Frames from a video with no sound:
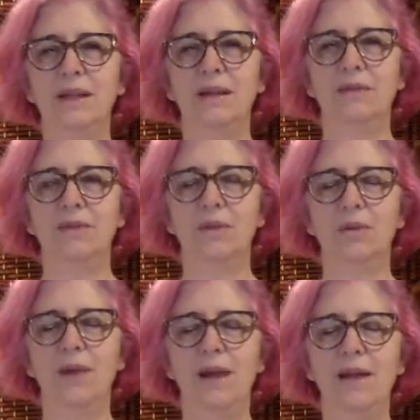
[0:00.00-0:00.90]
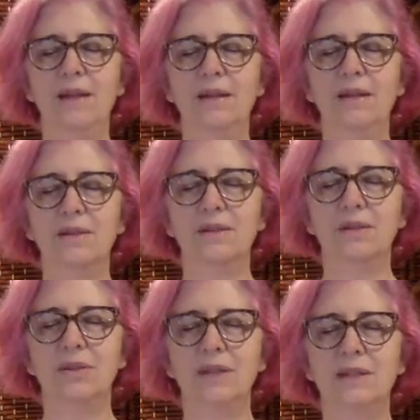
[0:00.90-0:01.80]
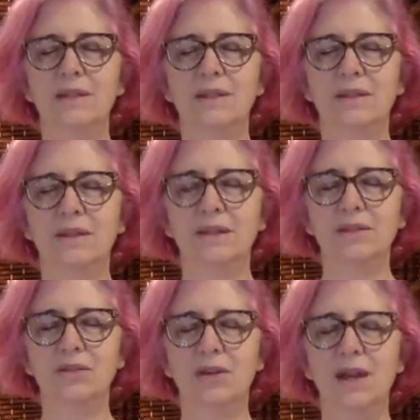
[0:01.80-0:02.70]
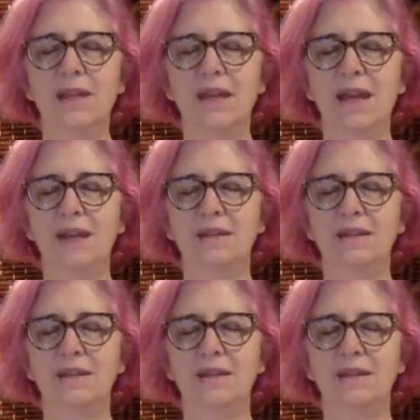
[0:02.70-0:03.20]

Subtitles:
for a while, so let's try that.